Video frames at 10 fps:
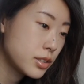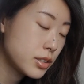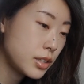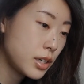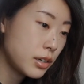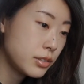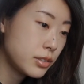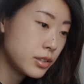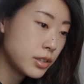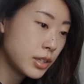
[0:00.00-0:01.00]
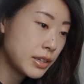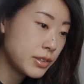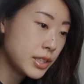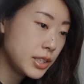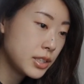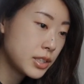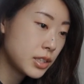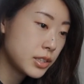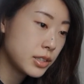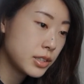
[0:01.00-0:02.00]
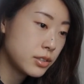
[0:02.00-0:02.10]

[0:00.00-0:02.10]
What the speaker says: Gerald, the Taiwanese are said